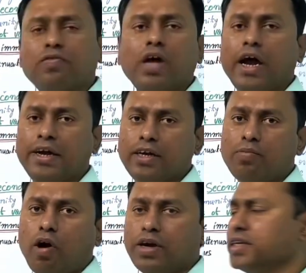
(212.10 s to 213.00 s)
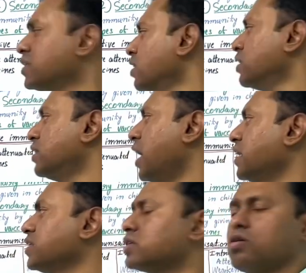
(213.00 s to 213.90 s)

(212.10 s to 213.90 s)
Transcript: of the antibodies, that is